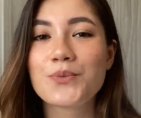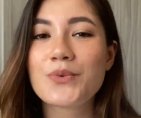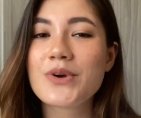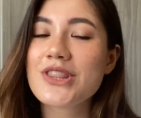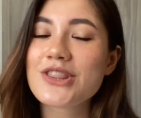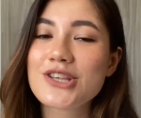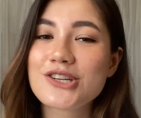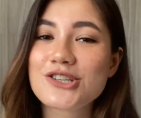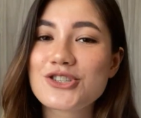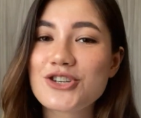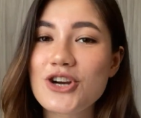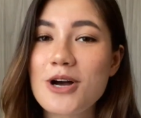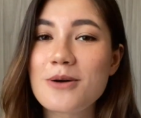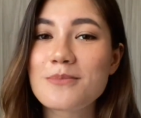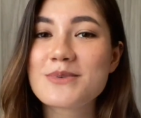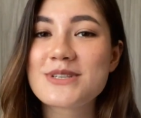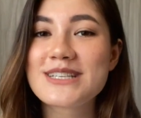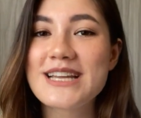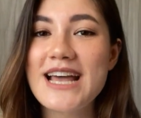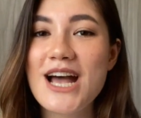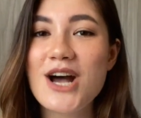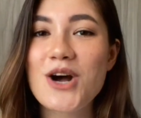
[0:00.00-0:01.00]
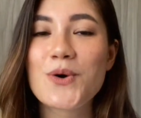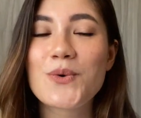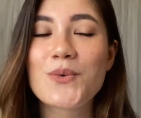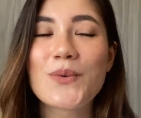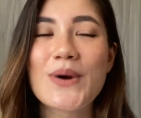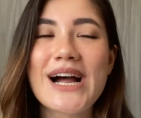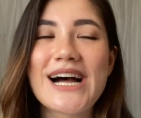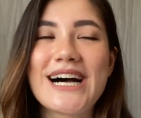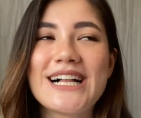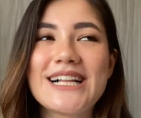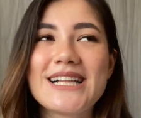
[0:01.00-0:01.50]
With the jobs now,
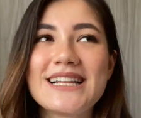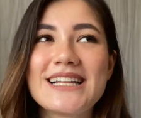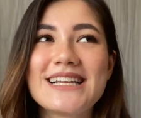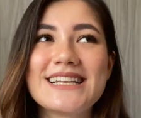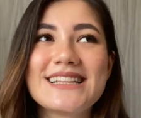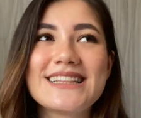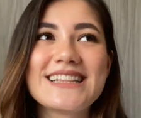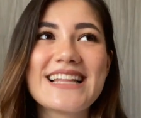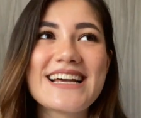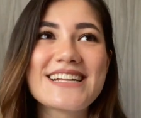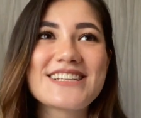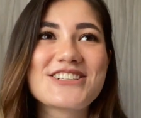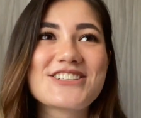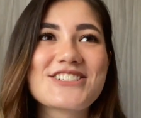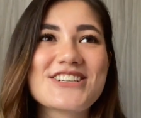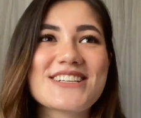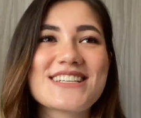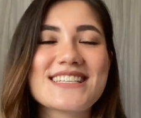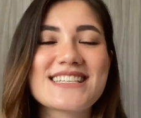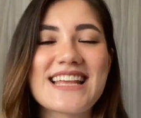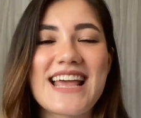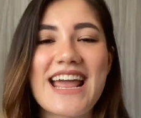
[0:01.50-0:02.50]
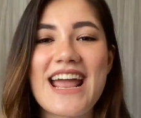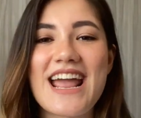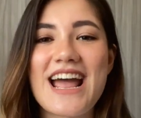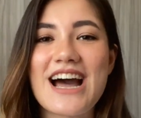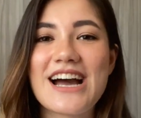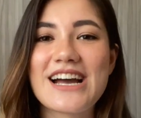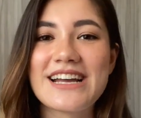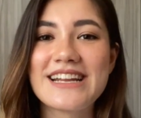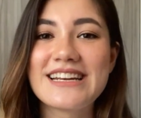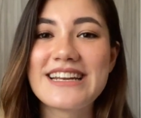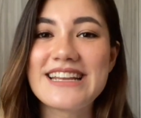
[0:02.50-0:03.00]
well, let's just say
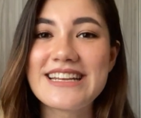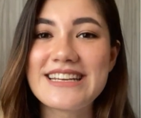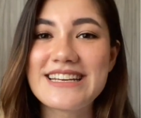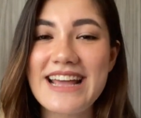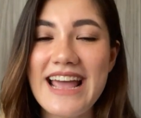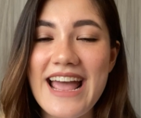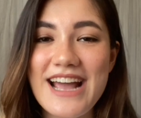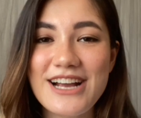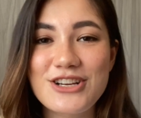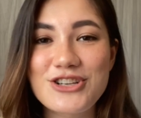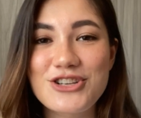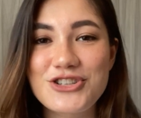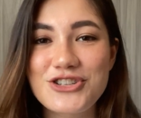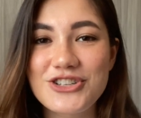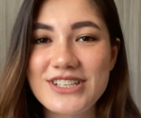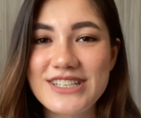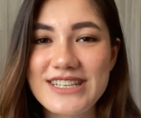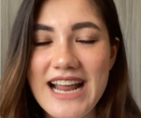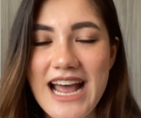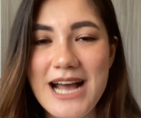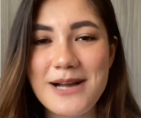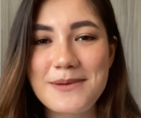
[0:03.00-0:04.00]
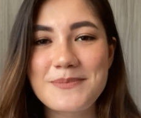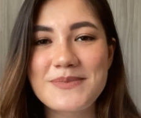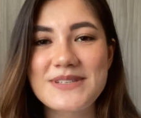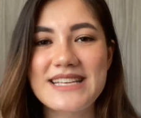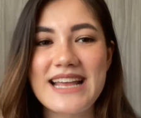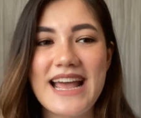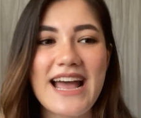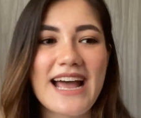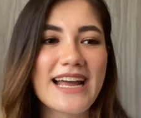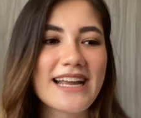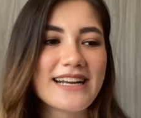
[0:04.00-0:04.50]
I need extra naps
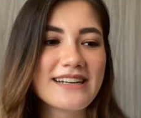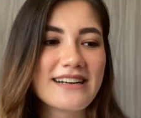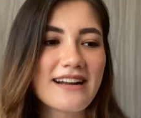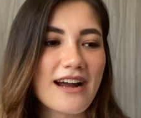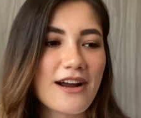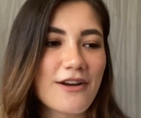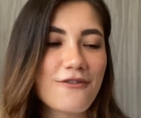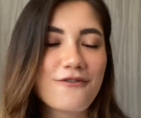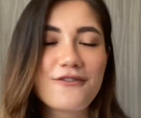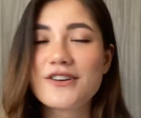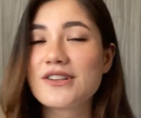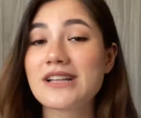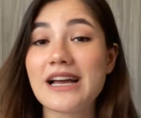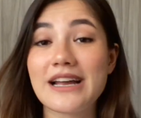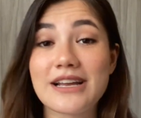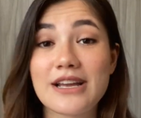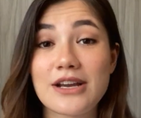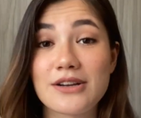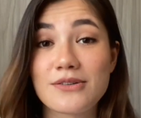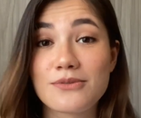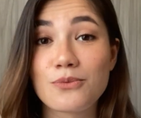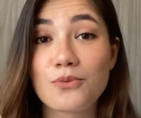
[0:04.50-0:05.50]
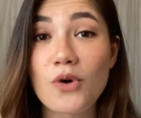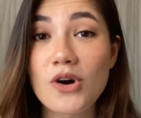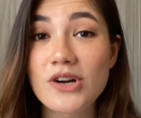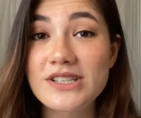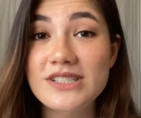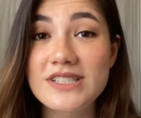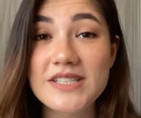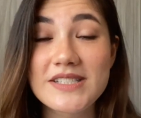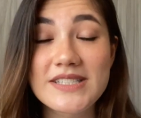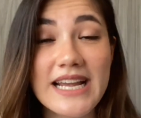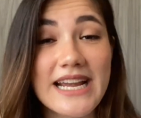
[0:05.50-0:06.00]
and I feel like I
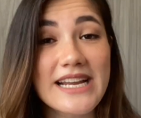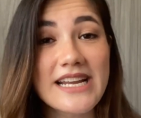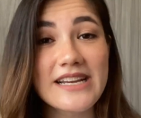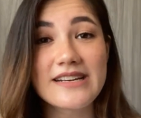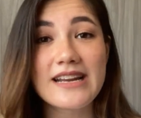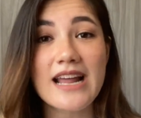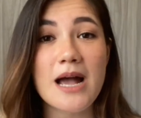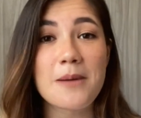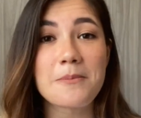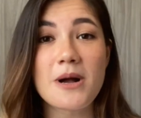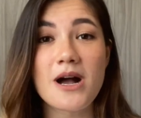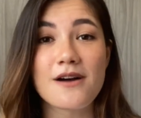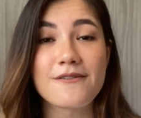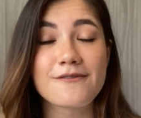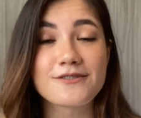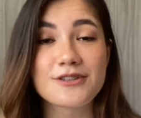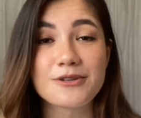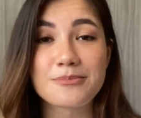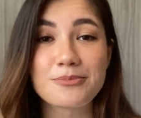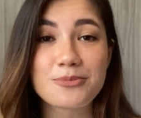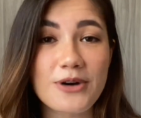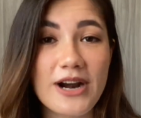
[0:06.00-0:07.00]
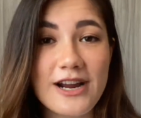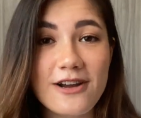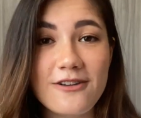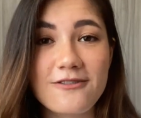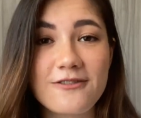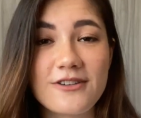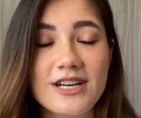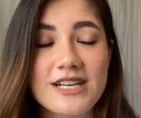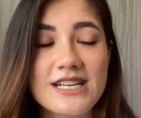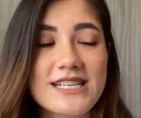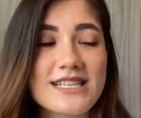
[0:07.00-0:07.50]
want to take a nap after
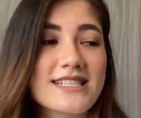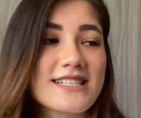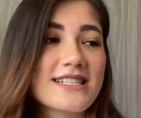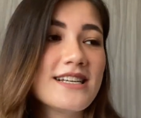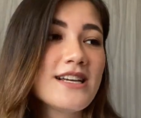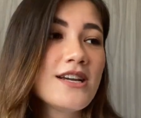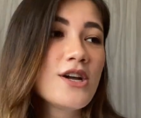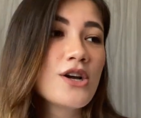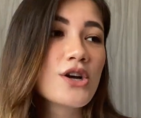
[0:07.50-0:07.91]
breakfast.